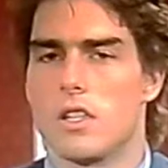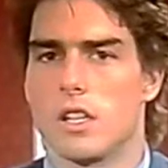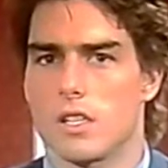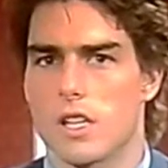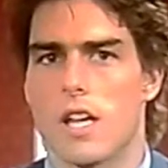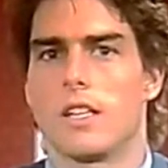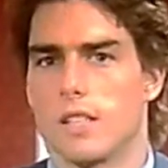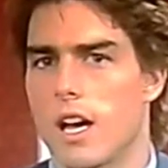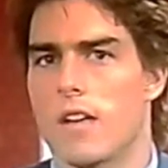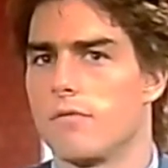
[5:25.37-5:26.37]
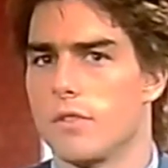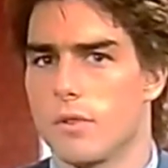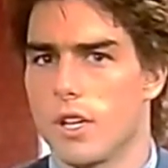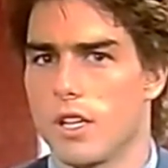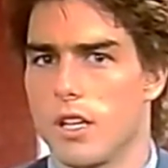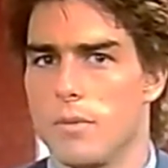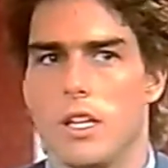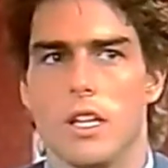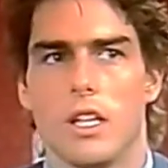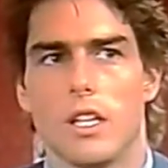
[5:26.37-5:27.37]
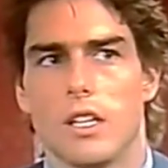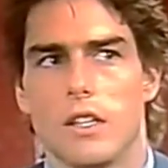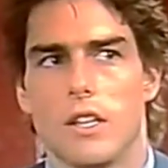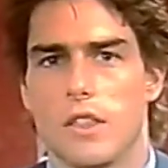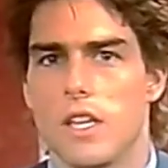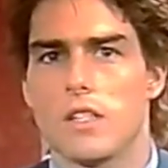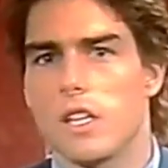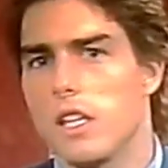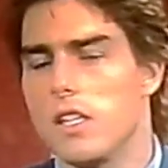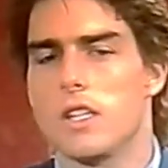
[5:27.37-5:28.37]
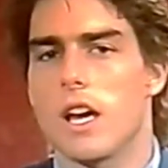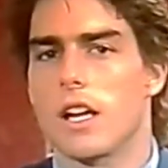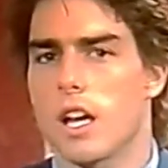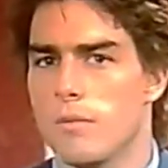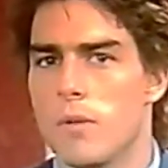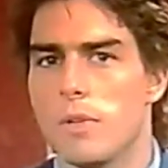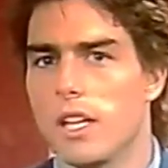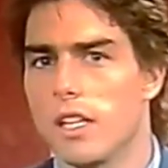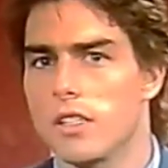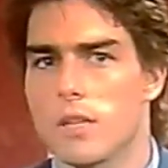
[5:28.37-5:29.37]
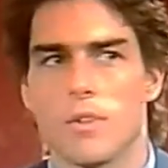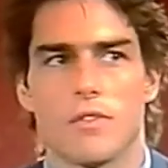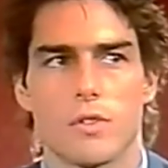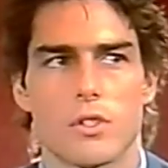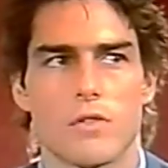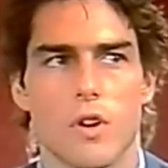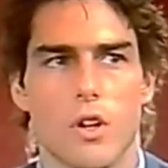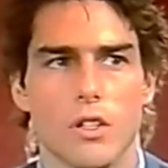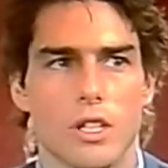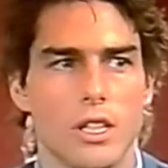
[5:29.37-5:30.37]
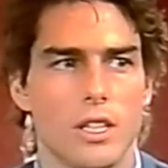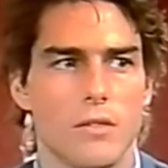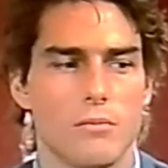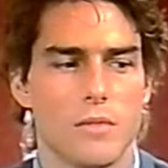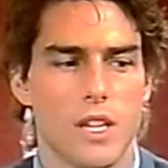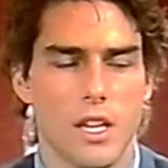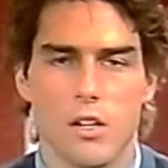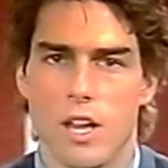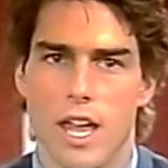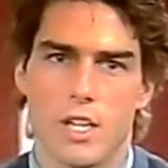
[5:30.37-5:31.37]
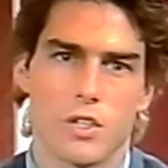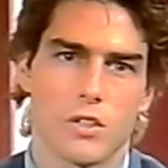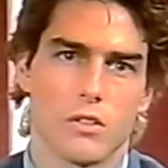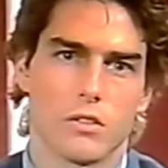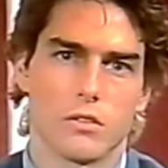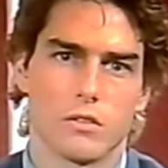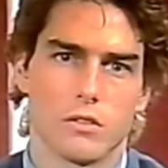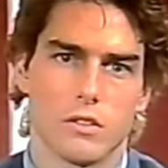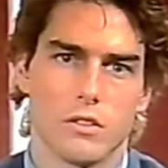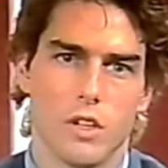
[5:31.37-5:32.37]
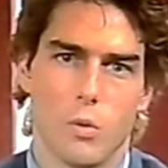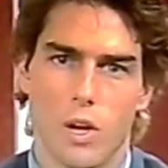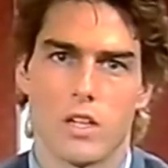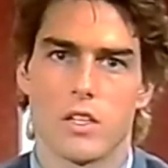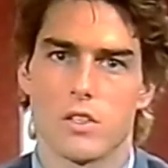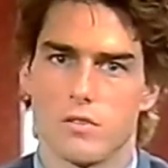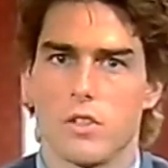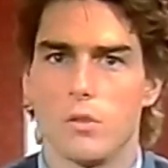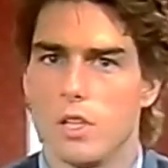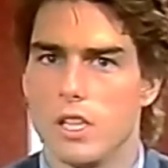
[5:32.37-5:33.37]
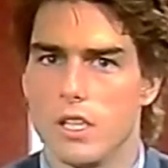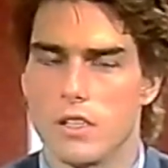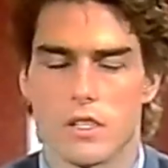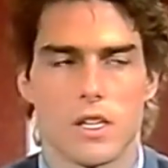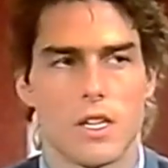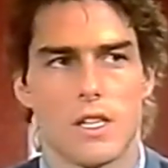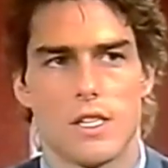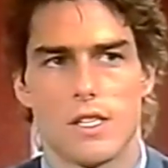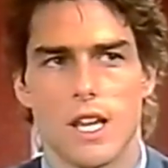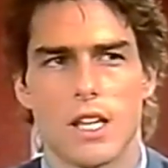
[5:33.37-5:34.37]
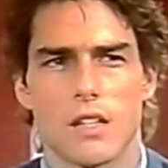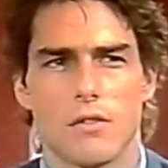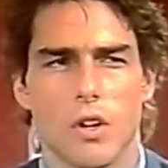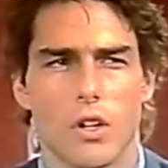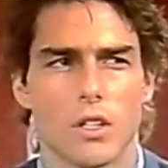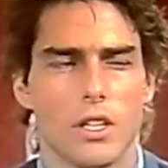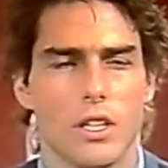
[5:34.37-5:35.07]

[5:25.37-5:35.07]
an exciting time for Ron. I mean, the things that he's got to come up against, I mean, first of all, the international awareness of who he is. Second of all,